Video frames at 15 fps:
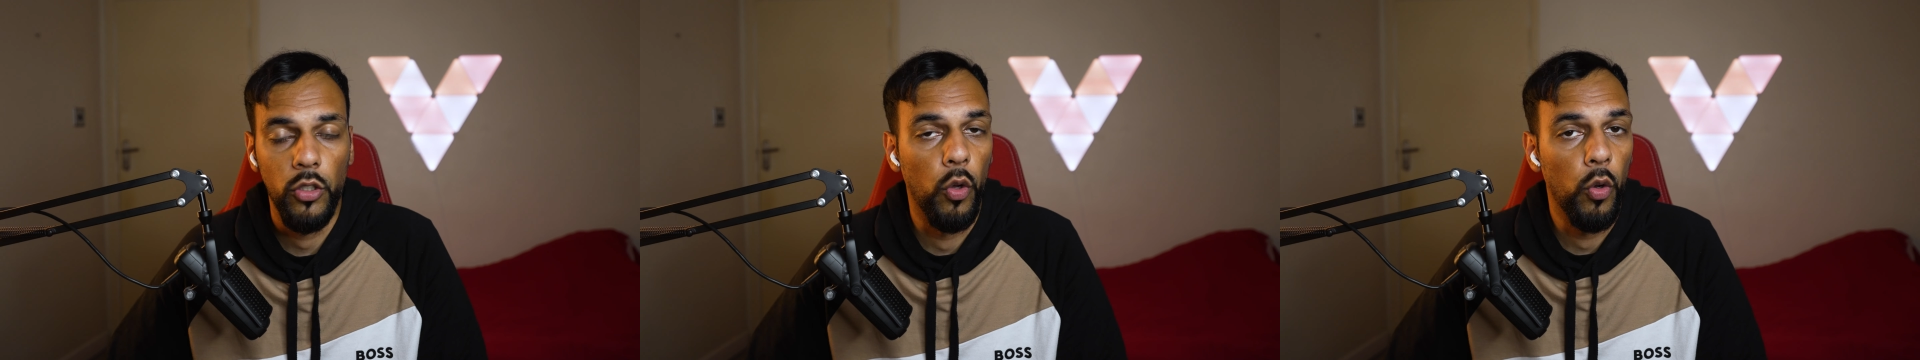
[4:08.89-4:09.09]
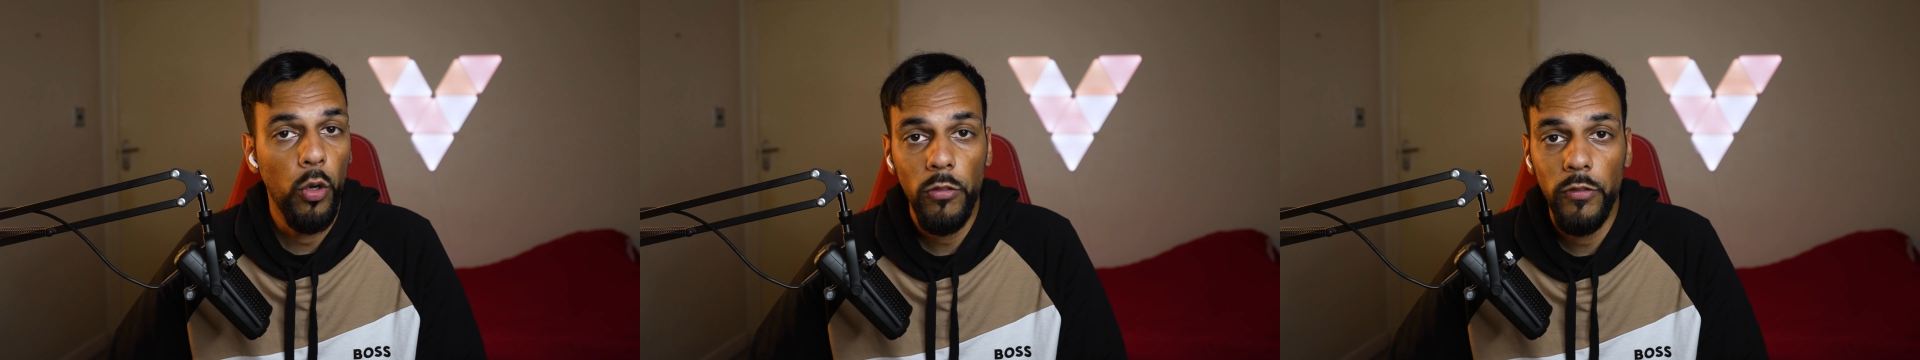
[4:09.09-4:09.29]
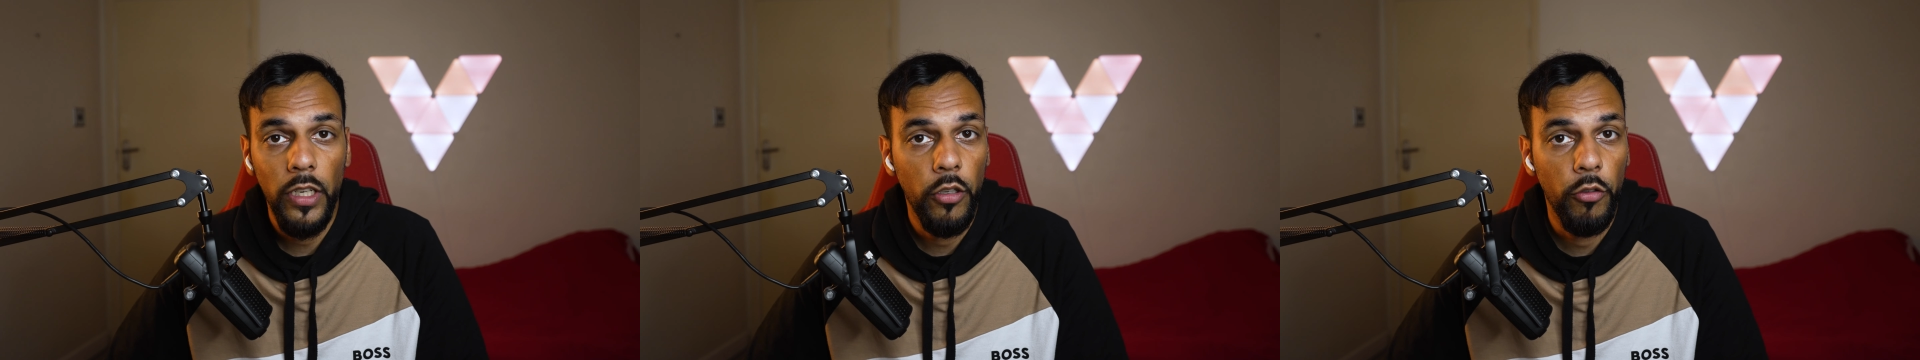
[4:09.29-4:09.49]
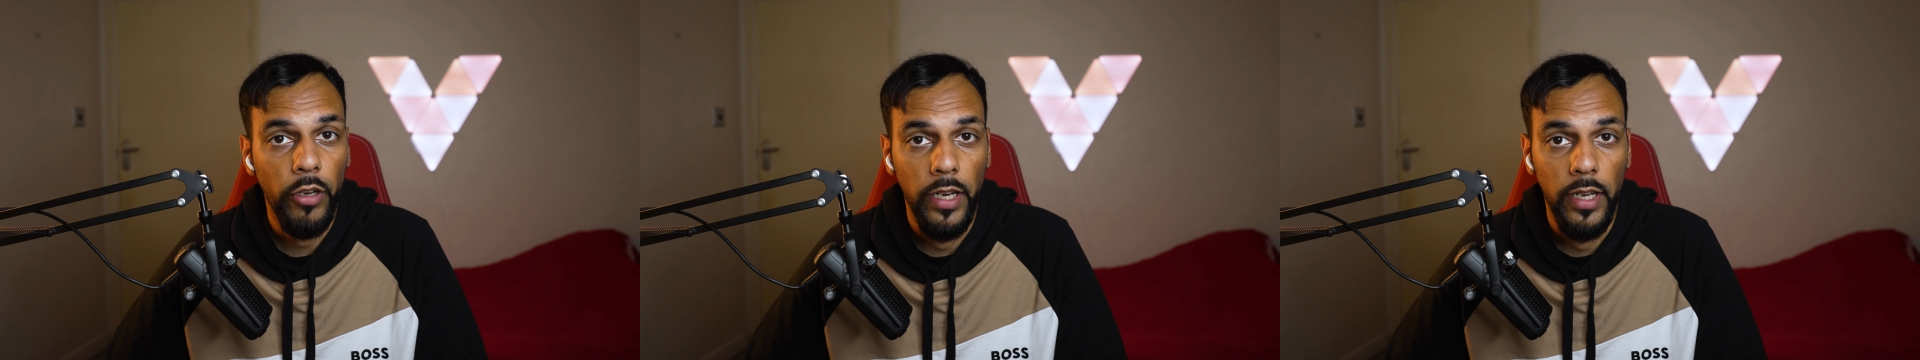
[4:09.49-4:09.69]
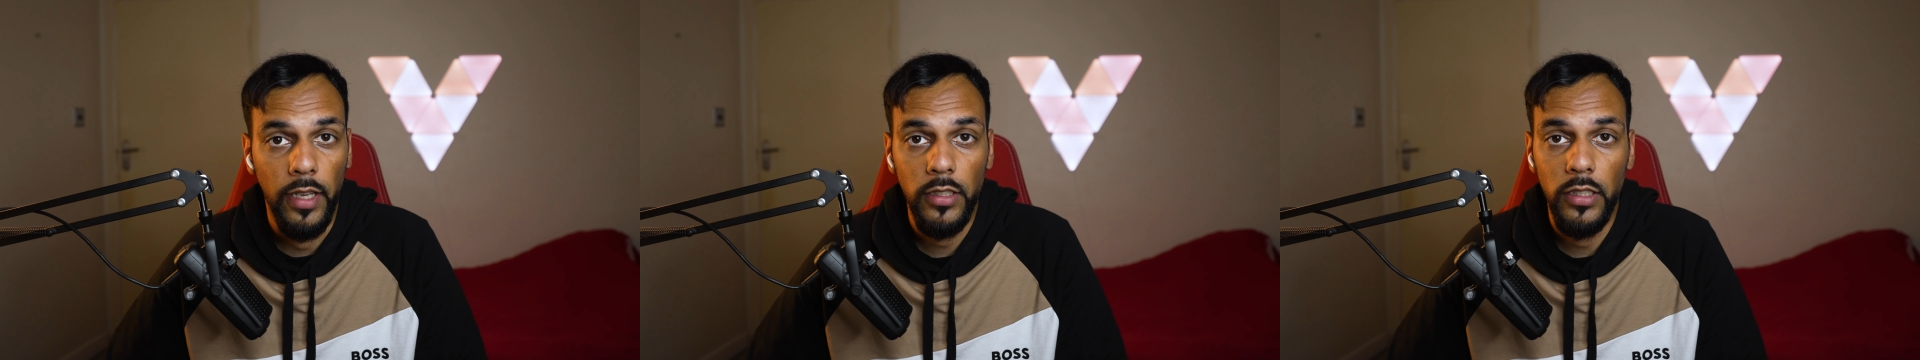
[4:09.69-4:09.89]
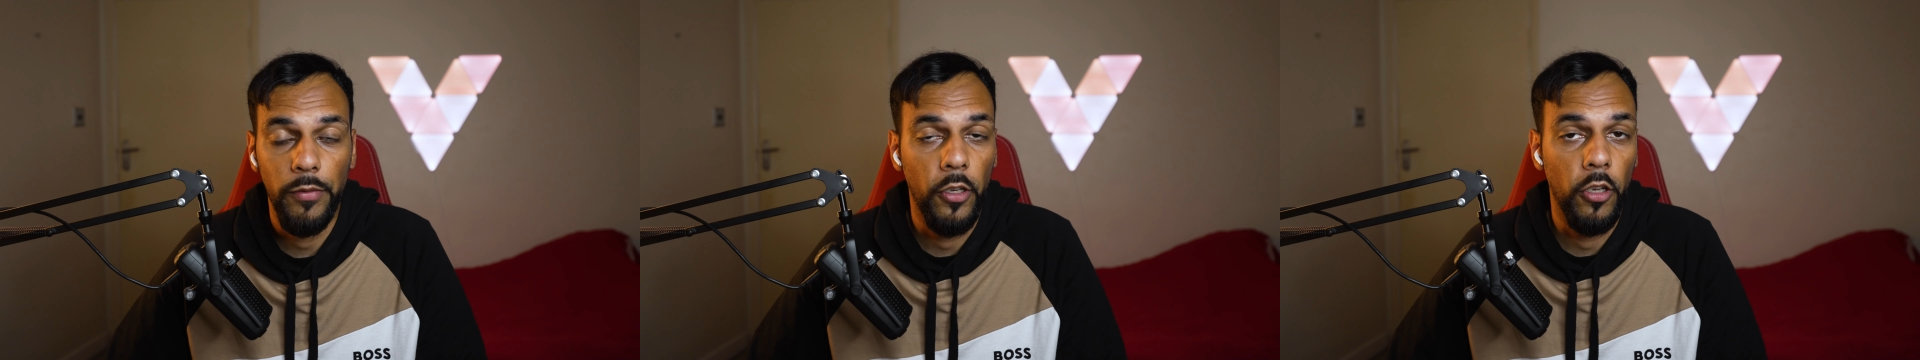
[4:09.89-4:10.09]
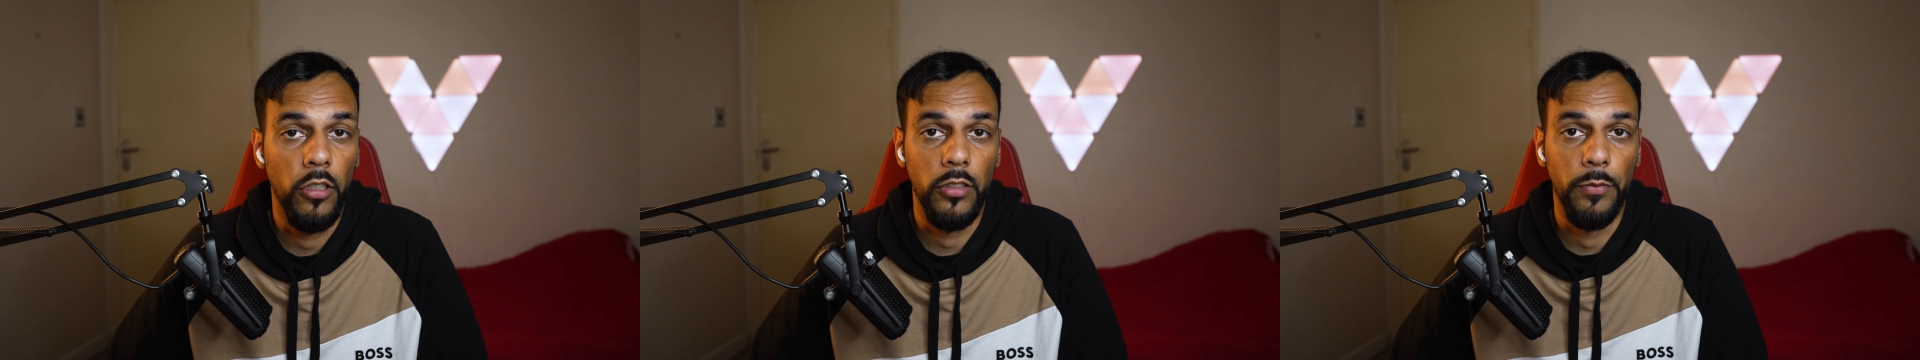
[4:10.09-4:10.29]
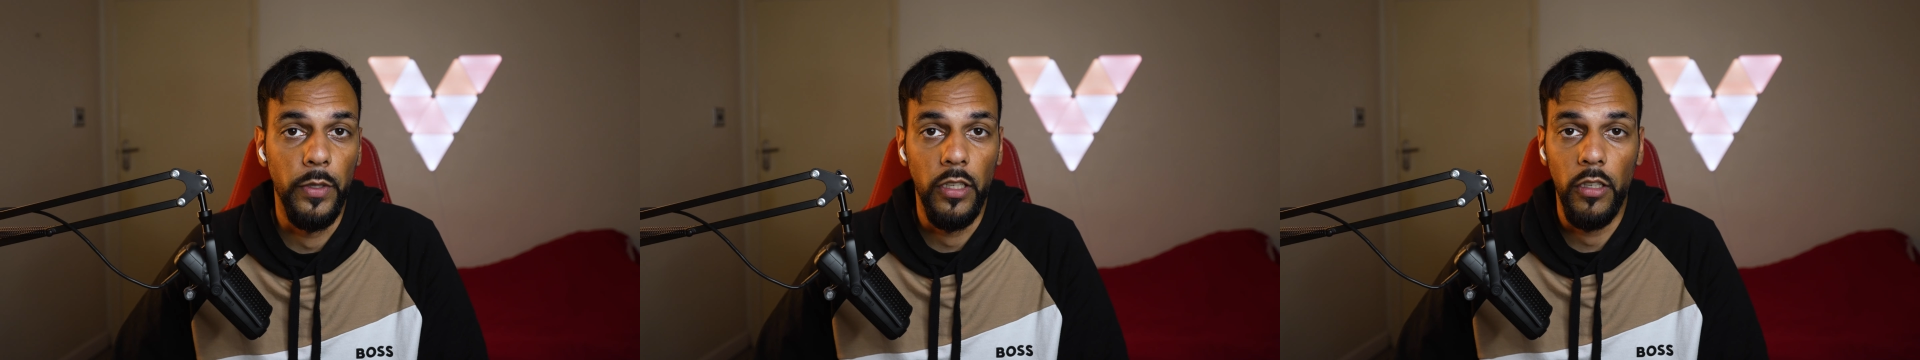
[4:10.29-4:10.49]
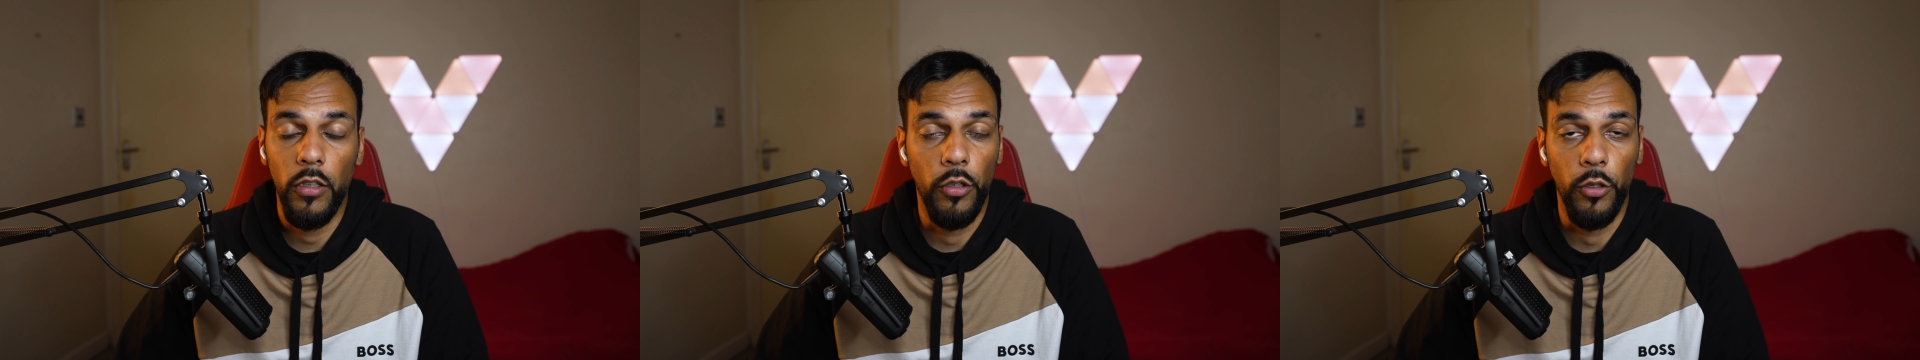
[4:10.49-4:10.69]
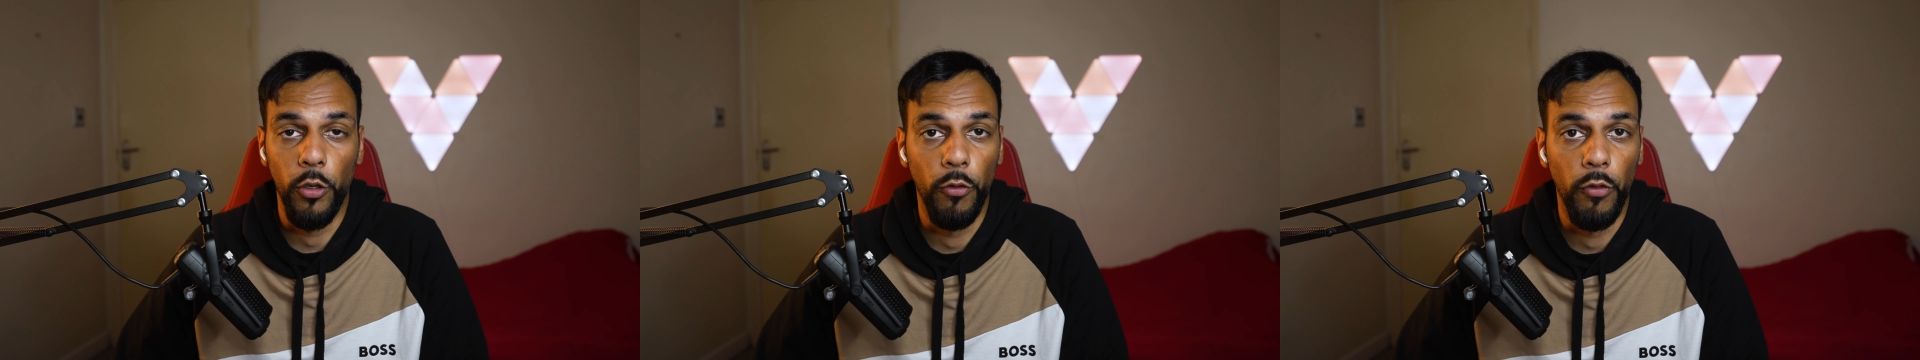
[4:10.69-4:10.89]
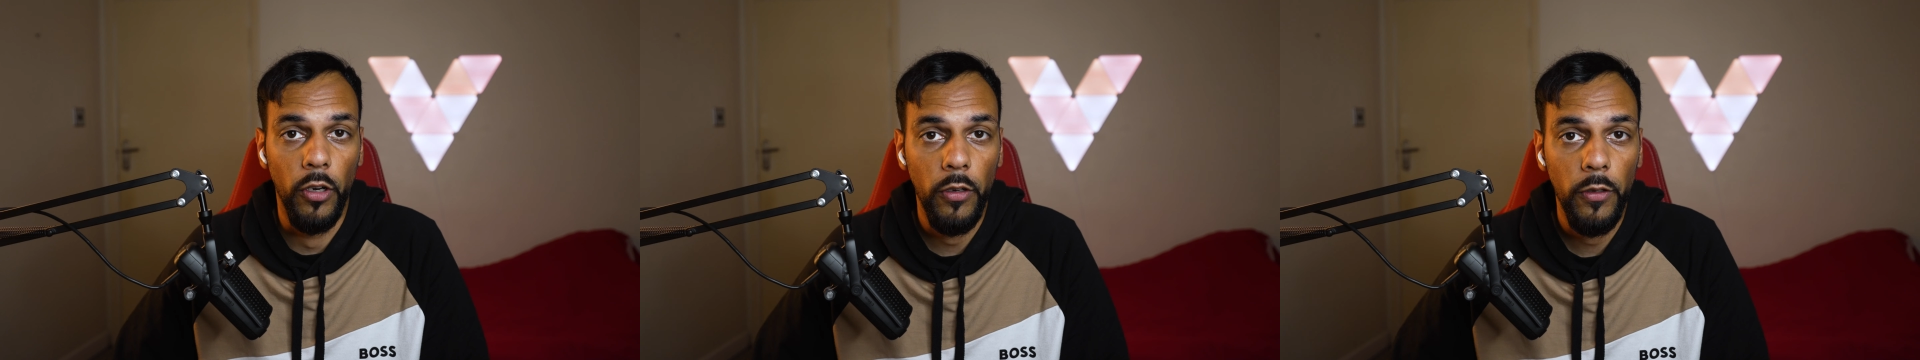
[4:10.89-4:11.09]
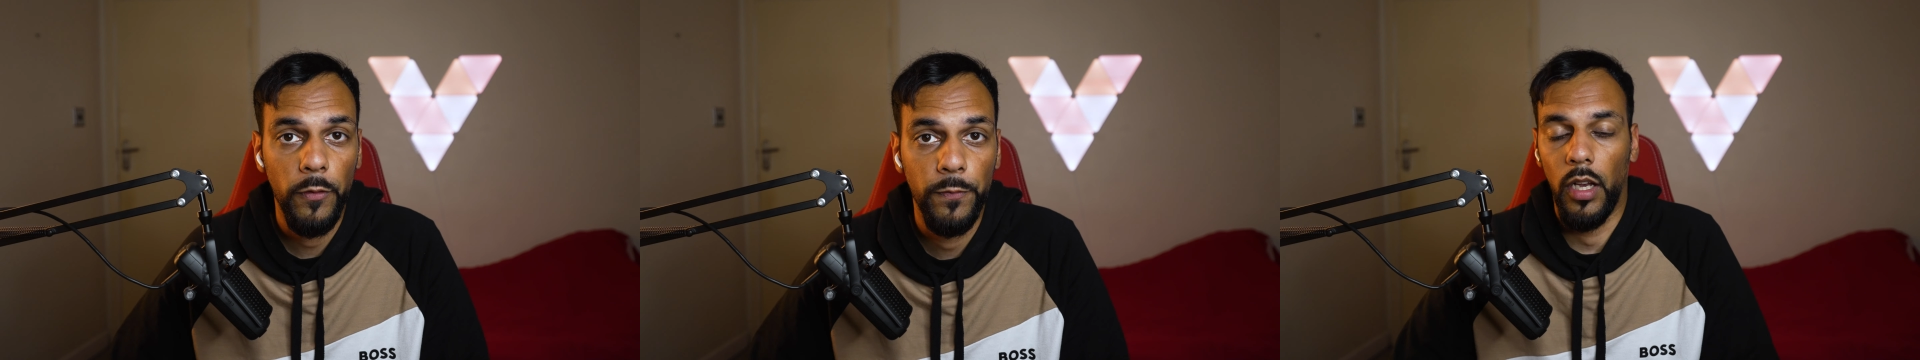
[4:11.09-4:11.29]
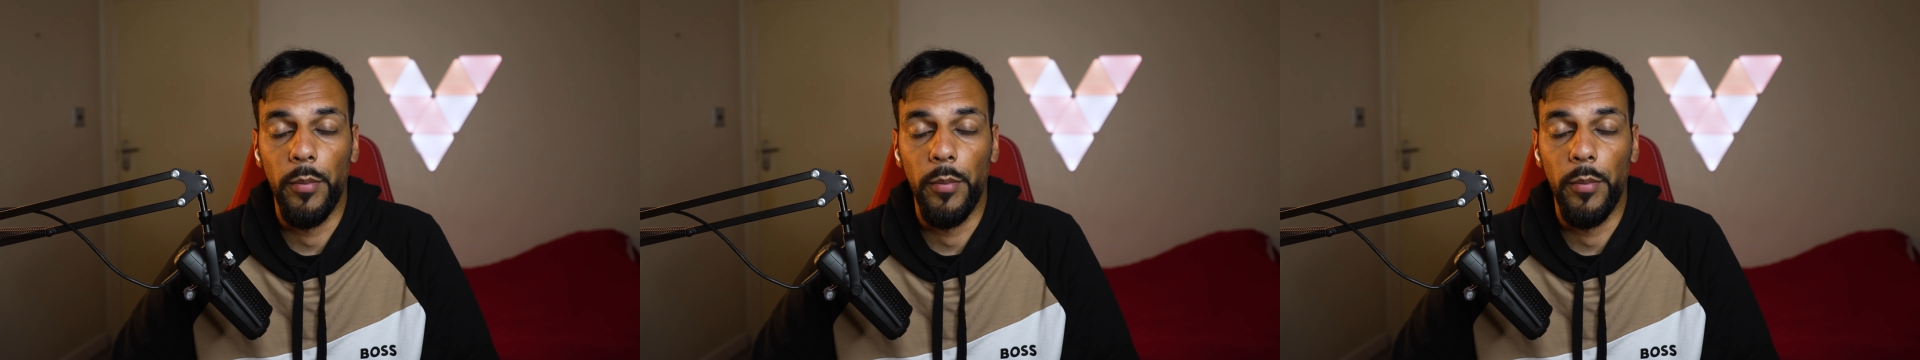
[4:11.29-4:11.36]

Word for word: So all round great cast if you ask me, you can't go wrong.